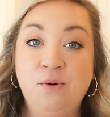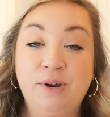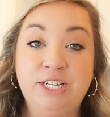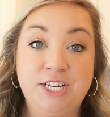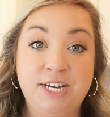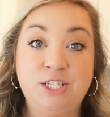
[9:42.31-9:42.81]

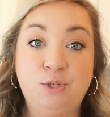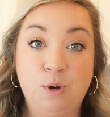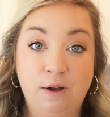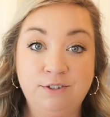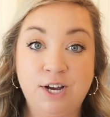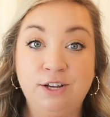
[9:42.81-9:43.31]
which is
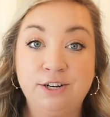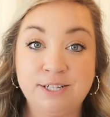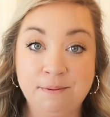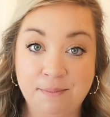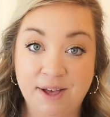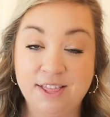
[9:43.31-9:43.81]

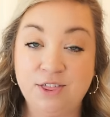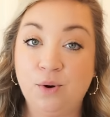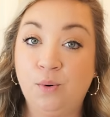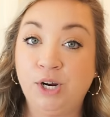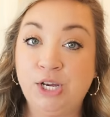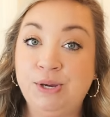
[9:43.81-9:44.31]
$12 a month,
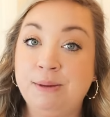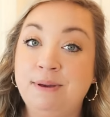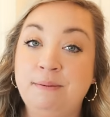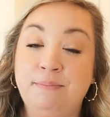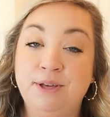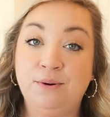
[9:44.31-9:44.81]
or you can
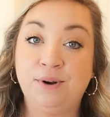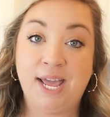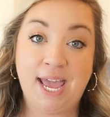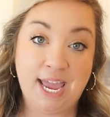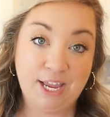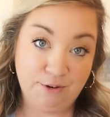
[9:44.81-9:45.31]
be billed
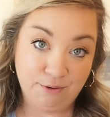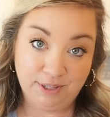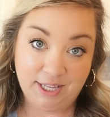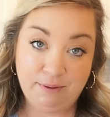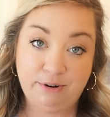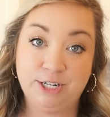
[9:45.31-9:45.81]
annually,